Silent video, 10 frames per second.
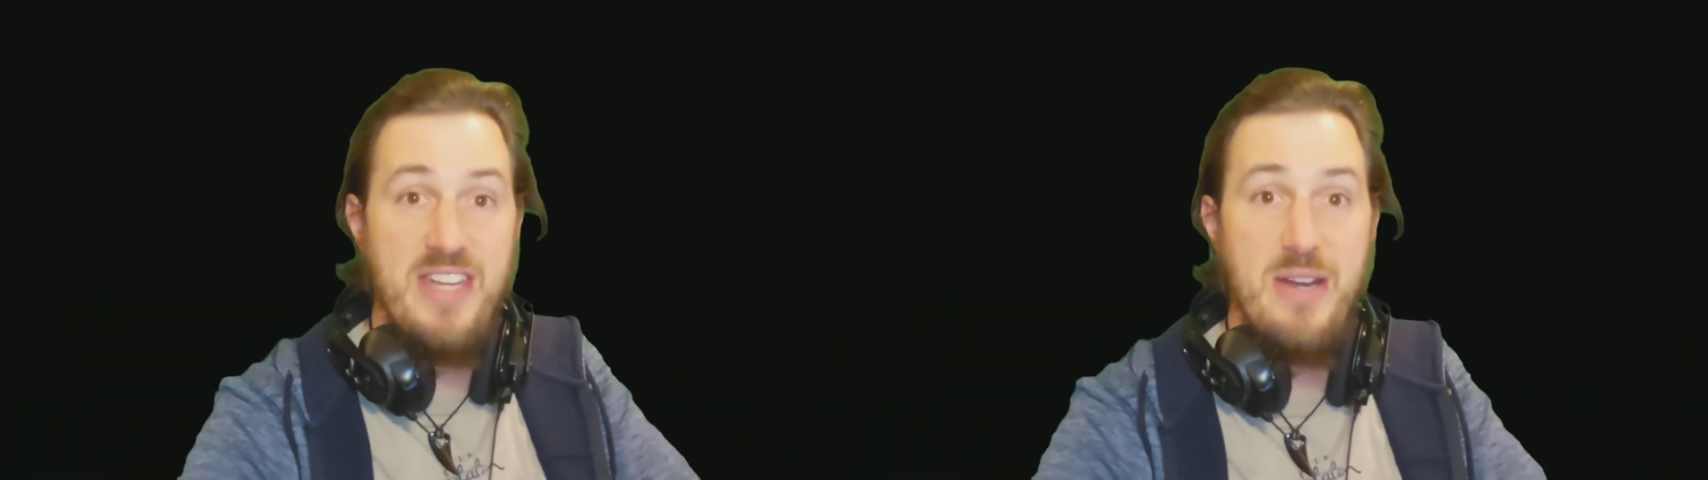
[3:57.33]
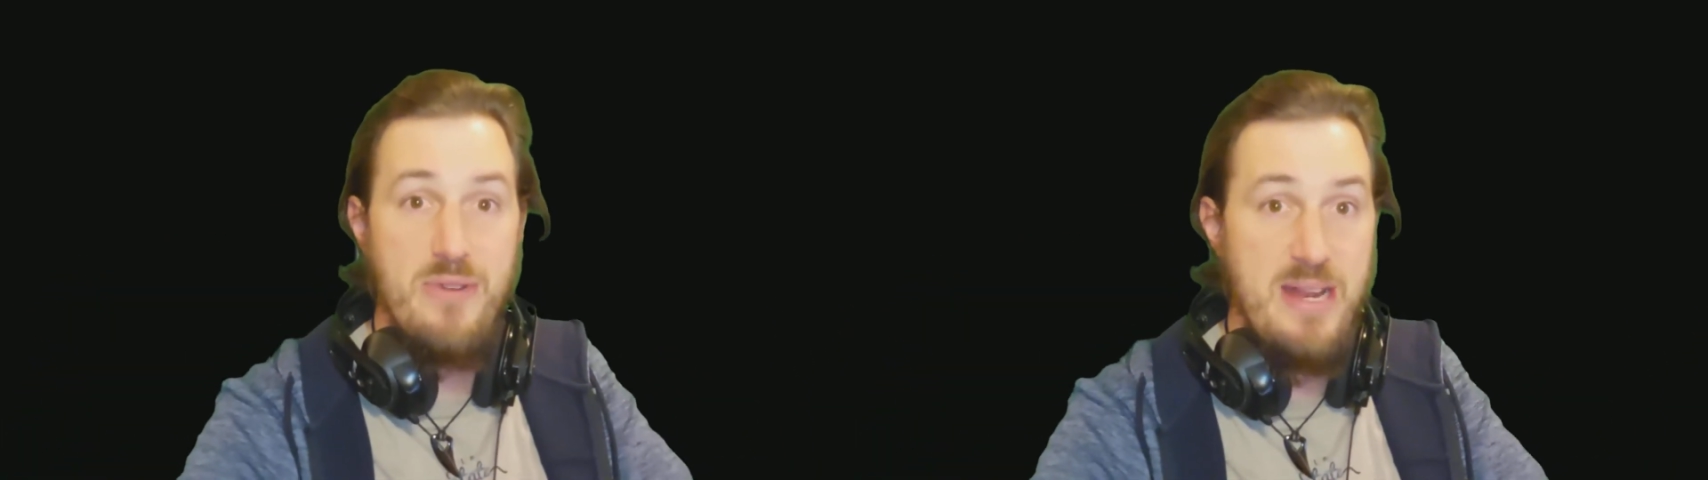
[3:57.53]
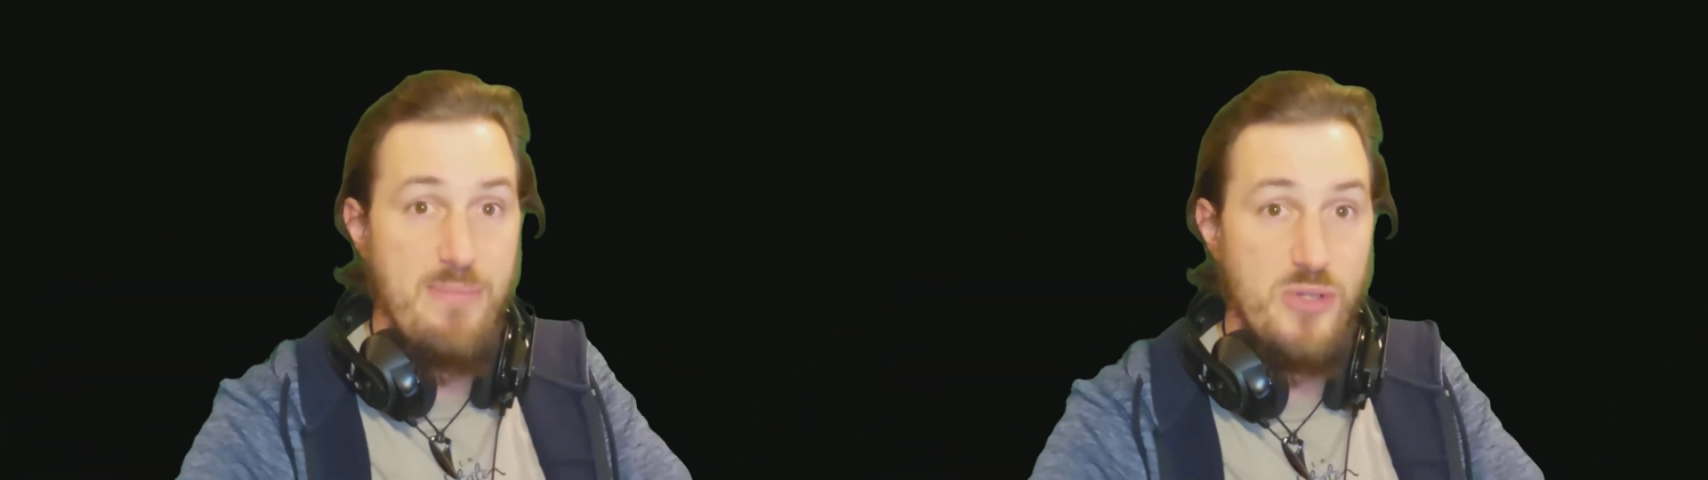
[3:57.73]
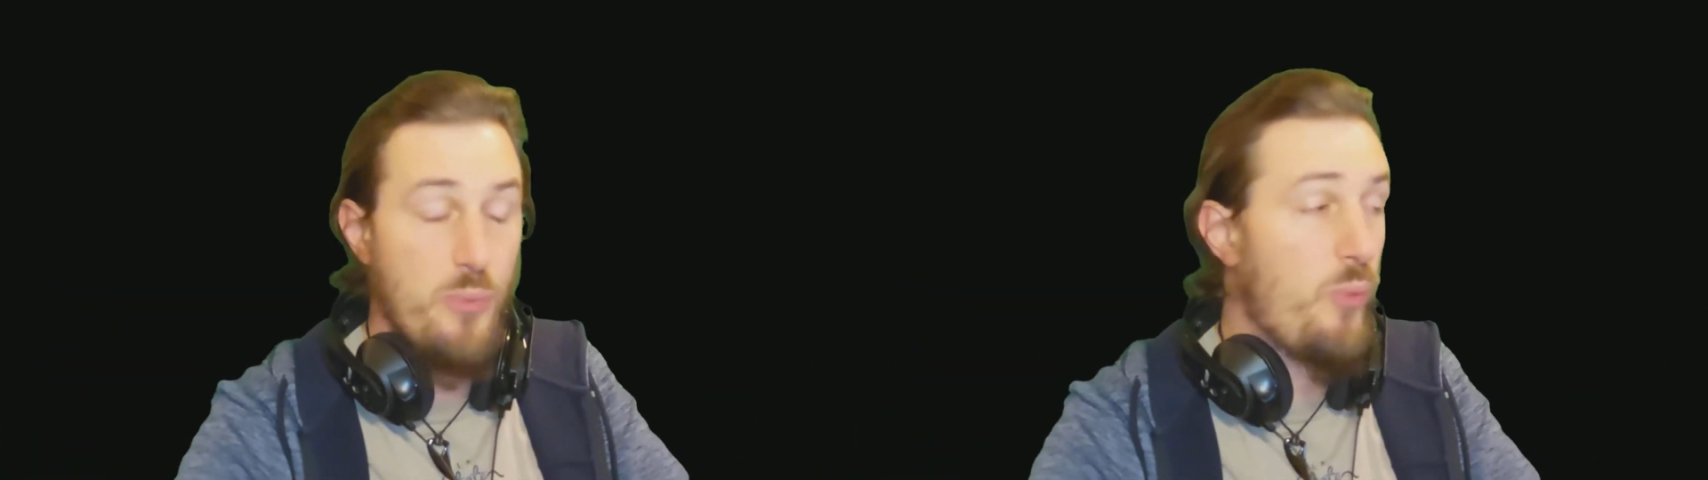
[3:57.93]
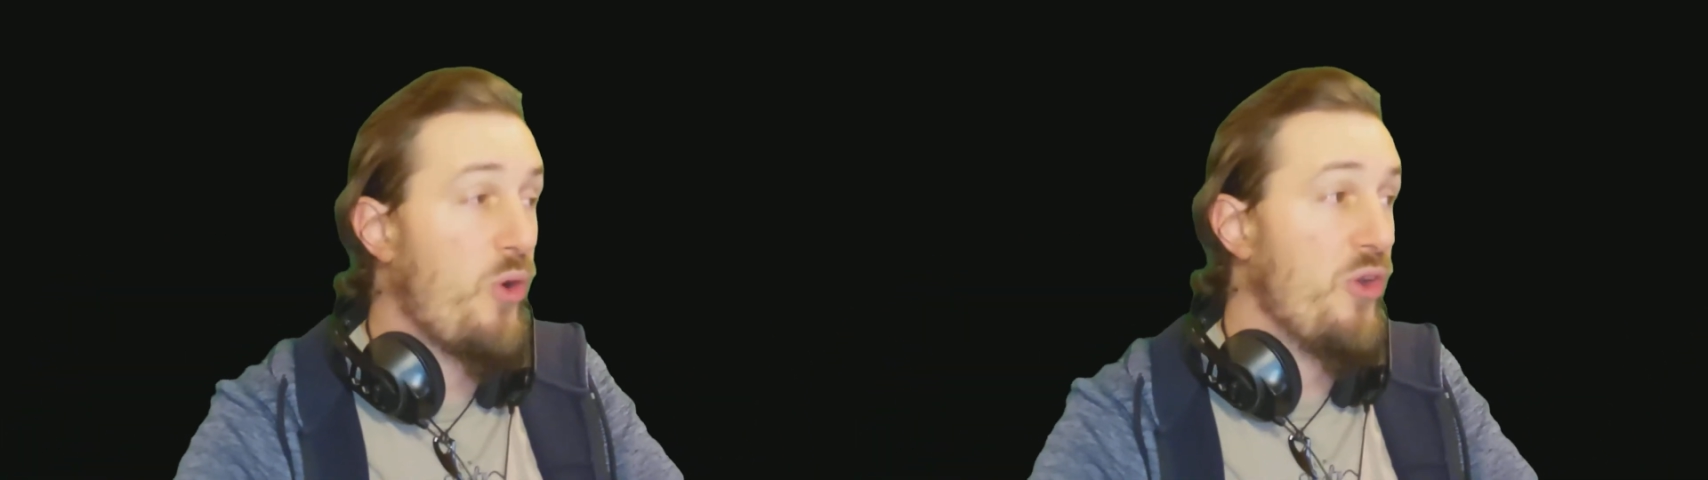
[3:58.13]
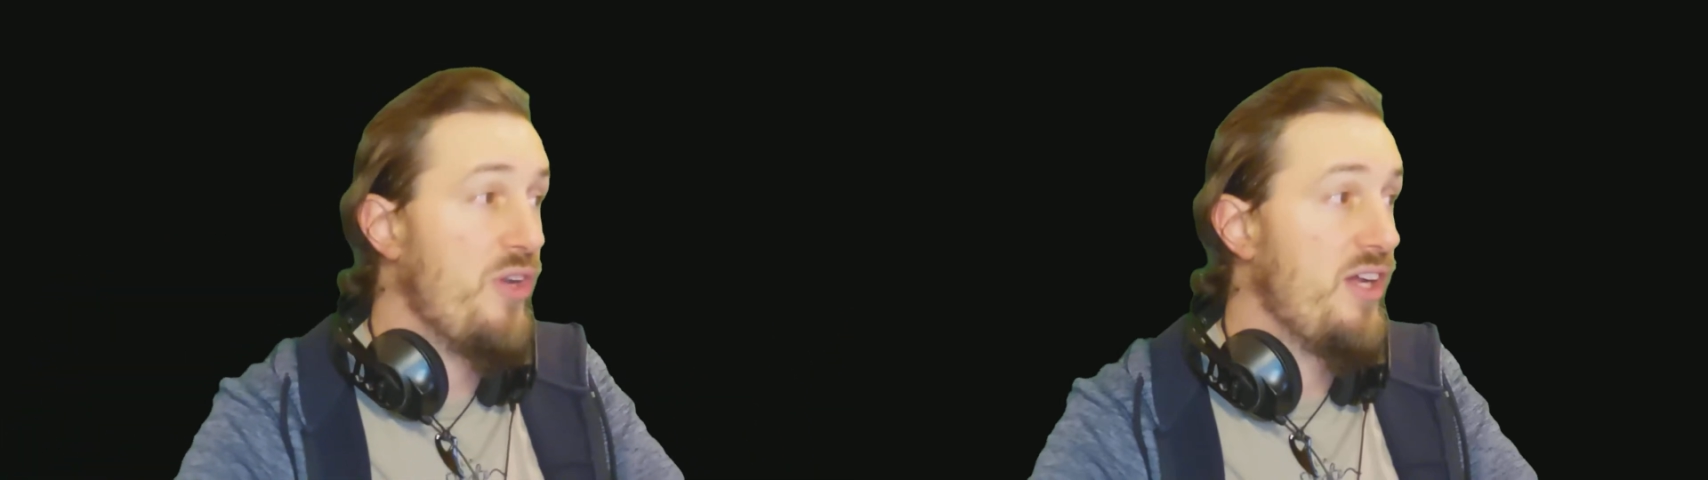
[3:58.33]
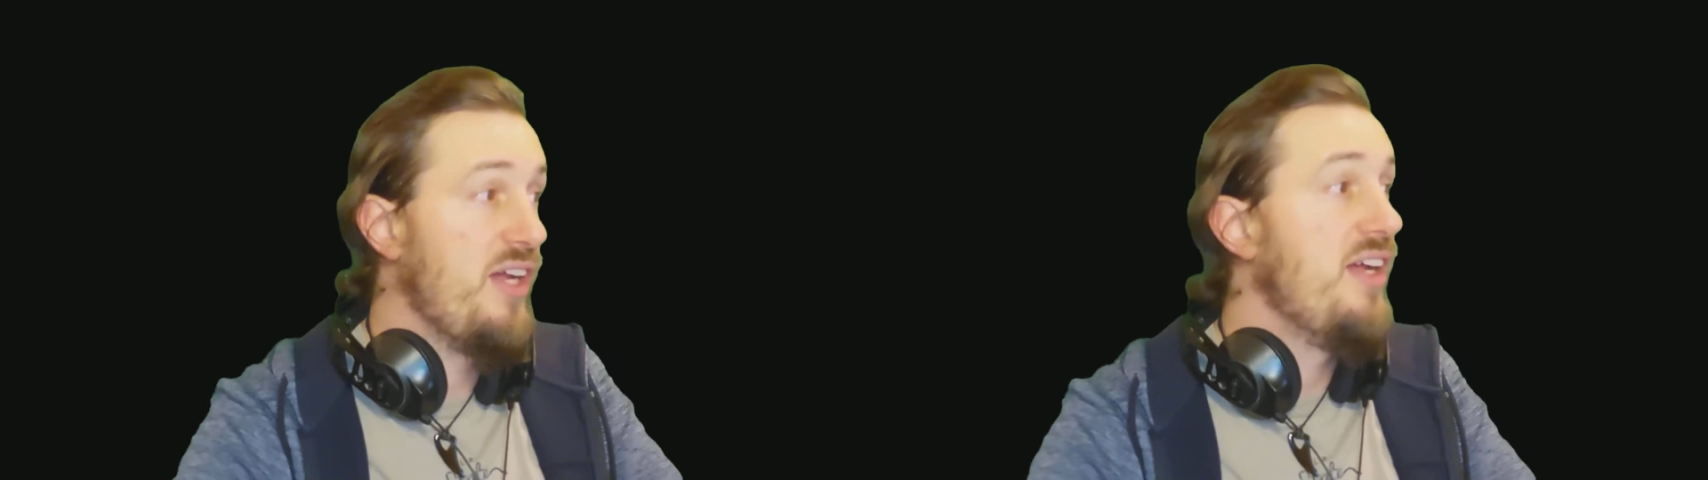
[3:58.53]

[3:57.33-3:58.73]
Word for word: Dead Redemption 1